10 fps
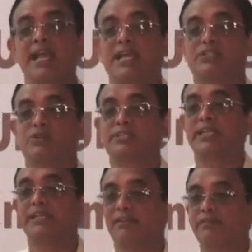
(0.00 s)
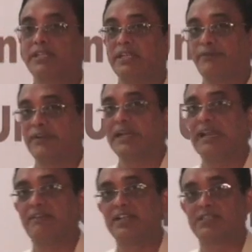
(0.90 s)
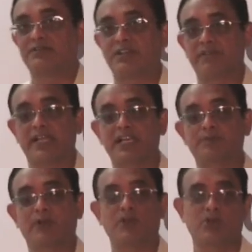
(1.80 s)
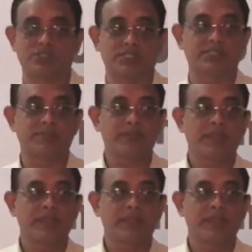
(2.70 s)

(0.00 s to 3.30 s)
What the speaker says: associated with the different levels of cervical spondylosis.